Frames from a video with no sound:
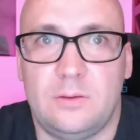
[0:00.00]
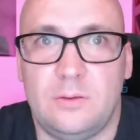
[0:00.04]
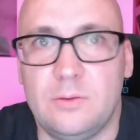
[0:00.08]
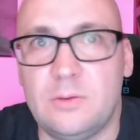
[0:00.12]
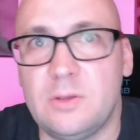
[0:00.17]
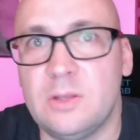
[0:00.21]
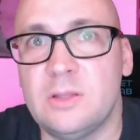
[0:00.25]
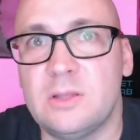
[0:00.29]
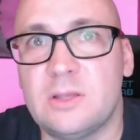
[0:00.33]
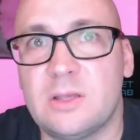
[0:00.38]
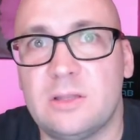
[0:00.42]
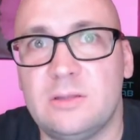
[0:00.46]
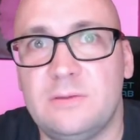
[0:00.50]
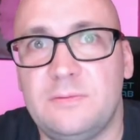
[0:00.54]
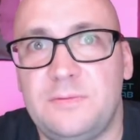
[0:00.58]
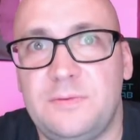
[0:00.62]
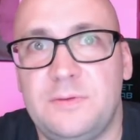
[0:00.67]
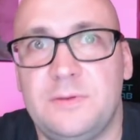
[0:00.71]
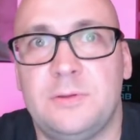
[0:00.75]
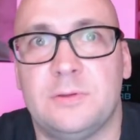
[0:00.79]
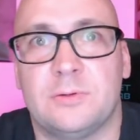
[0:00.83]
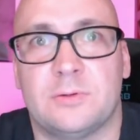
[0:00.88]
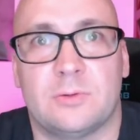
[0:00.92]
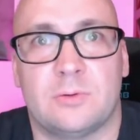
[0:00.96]
You can
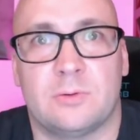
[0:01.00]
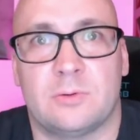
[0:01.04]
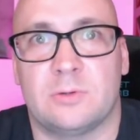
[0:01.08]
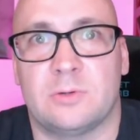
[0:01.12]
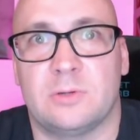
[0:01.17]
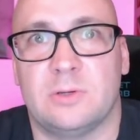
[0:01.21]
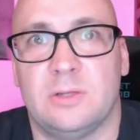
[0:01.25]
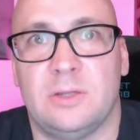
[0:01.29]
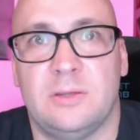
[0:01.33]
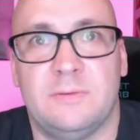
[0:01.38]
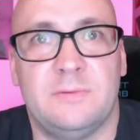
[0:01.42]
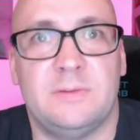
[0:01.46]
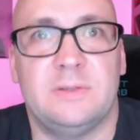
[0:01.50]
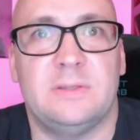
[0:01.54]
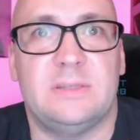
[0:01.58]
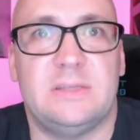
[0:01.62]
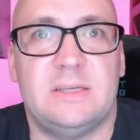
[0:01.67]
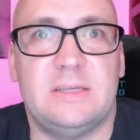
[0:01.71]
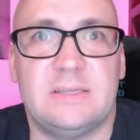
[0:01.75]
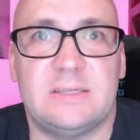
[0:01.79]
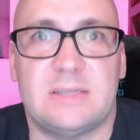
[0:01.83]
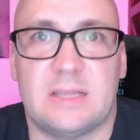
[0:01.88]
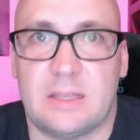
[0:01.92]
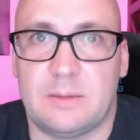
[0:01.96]
configure or even
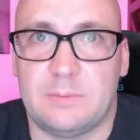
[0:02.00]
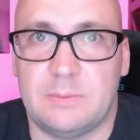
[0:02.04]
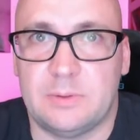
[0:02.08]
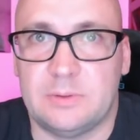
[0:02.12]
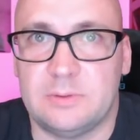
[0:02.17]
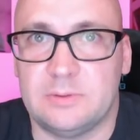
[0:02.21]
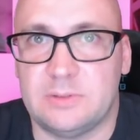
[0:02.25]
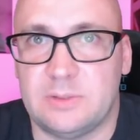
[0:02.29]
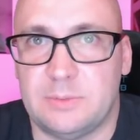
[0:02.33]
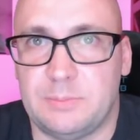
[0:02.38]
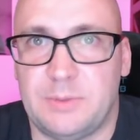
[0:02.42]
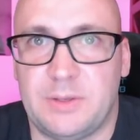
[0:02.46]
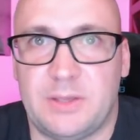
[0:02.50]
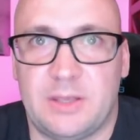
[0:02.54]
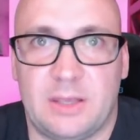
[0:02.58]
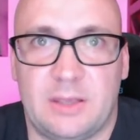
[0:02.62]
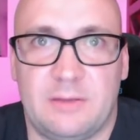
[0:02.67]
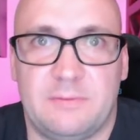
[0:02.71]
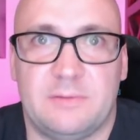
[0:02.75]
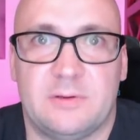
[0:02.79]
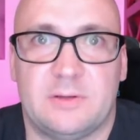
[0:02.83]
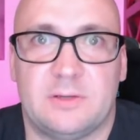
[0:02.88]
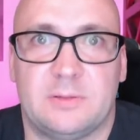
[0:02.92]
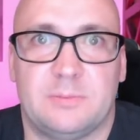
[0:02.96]
disable the
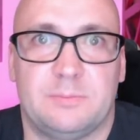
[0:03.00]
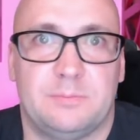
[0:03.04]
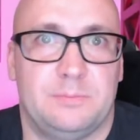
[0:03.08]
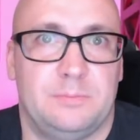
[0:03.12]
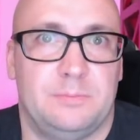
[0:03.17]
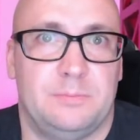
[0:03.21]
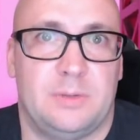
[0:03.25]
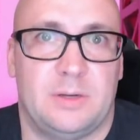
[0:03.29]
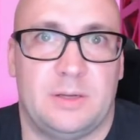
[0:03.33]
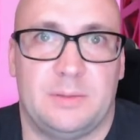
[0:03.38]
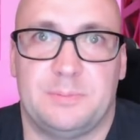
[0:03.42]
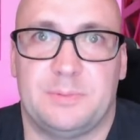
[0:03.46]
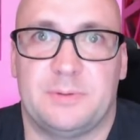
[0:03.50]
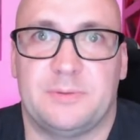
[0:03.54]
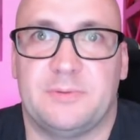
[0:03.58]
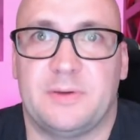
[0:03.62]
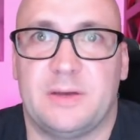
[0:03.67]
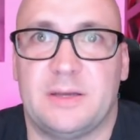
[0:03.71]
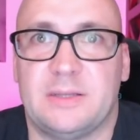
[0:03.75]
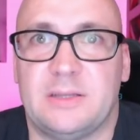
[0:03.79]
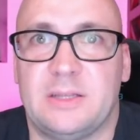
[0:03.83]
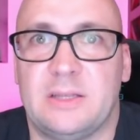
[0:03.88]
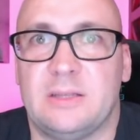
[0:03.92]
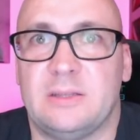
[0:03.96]
behavior by
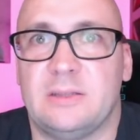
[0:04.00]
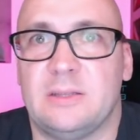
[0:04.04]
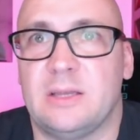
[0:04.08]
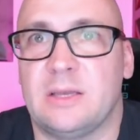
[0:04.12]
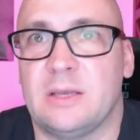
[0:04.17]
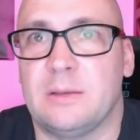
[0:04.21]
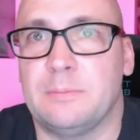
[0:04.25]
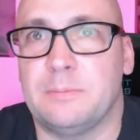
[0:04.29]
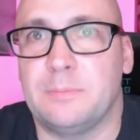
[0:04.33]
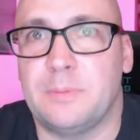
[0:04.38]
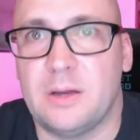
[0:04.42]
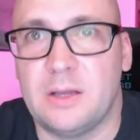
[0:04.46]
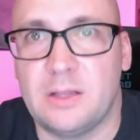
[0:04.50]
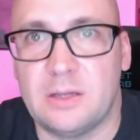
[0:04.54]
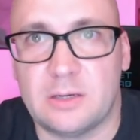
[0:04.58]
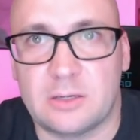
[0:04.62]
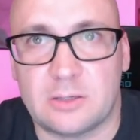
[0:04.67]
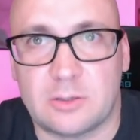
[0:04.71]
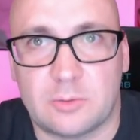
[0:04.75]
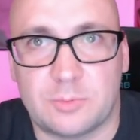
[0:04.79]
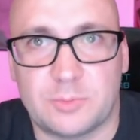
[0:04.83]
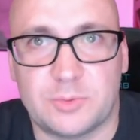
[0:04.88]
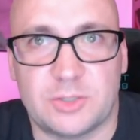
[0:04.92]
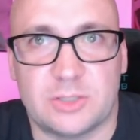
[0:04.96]
providing the
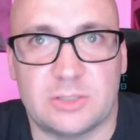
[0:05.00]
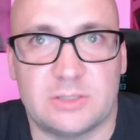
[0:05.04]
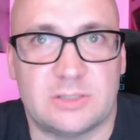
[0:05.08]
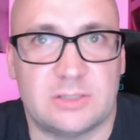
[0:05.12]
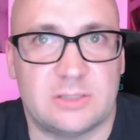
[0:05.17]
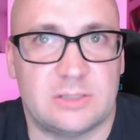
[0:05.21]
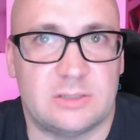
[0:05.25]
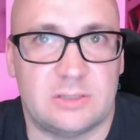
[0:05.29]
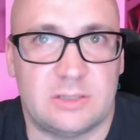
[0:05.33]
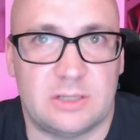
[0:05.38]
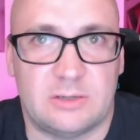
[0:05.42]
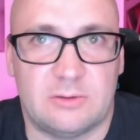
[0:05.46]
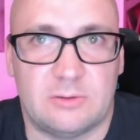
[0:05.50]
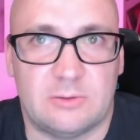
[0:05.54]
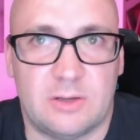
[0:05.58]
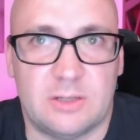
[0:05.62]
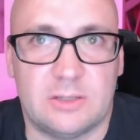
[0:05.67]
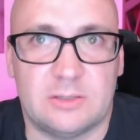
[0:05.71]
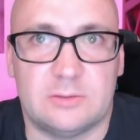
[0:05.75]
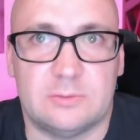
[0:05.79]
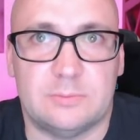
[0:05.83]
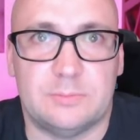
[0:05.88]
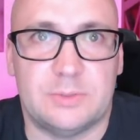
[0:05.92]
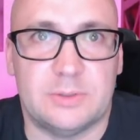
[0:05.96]
compiler options in the
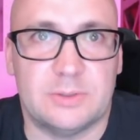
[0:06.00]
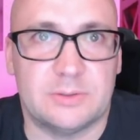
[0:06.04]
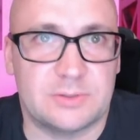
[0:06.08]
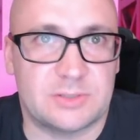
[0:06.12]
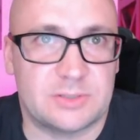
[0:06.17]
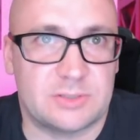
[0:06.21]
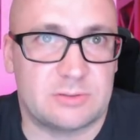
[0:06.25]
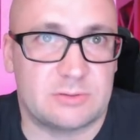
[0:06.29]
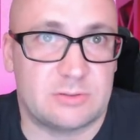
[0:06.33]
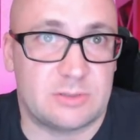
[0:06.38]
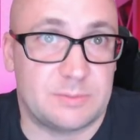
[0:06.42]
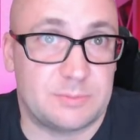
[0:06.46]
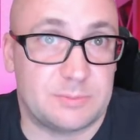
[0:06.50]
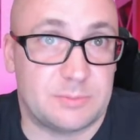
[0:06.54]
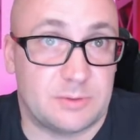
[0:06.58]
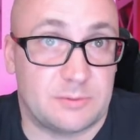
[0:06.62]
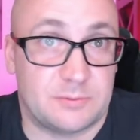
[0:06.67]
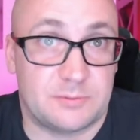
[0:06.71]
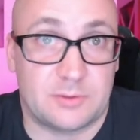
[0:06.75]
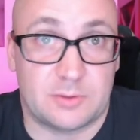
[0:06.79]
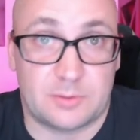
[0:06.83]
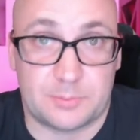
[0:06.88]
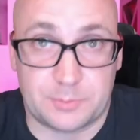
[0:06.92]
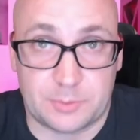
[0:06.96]
Gradle build script
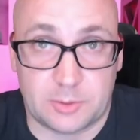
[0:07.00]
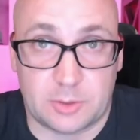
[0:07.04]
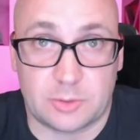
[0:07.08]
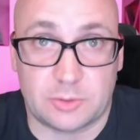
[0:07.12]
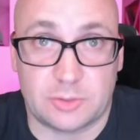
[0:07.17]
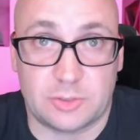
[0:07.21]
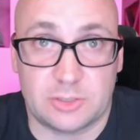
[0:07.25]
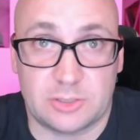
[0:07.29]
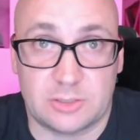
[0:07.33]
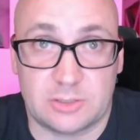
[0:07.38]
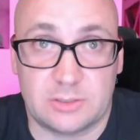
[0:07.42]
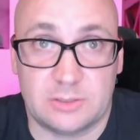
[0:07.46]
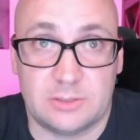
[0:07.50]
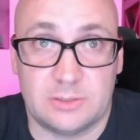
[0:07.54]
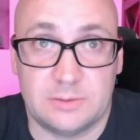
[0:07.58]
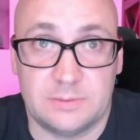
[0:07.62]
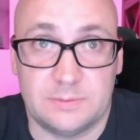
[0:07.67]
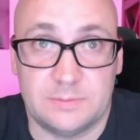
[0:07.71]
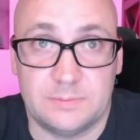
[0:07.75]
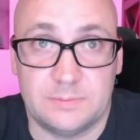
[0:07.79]
of your project.